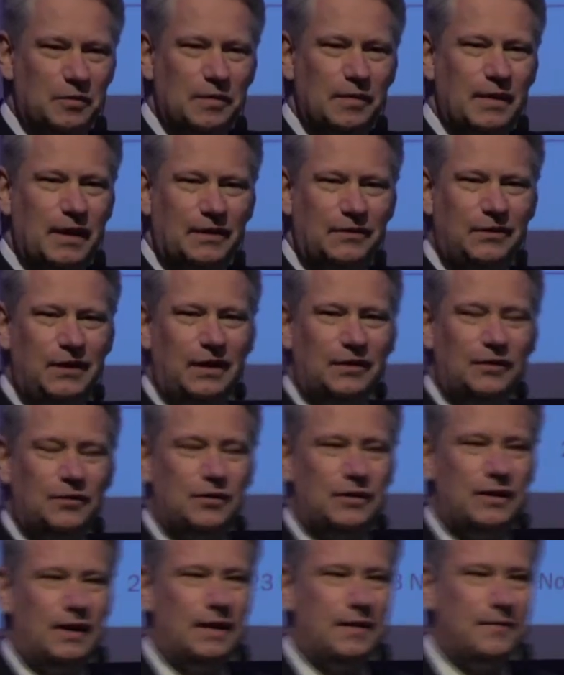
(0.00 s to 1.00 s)
at the end of
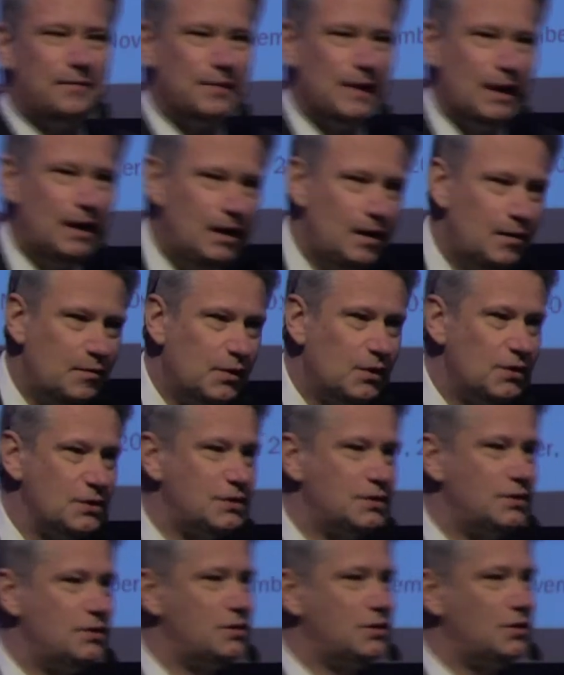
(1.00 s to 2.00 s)
the day. Because
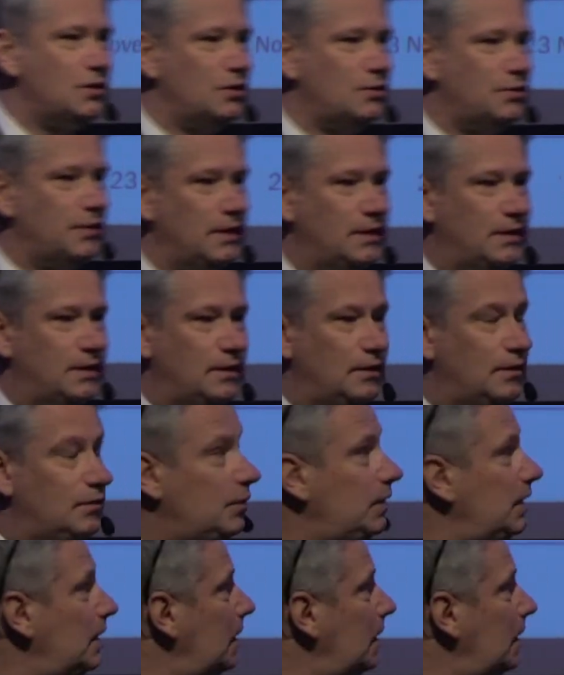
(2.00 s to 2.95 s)
to start with, we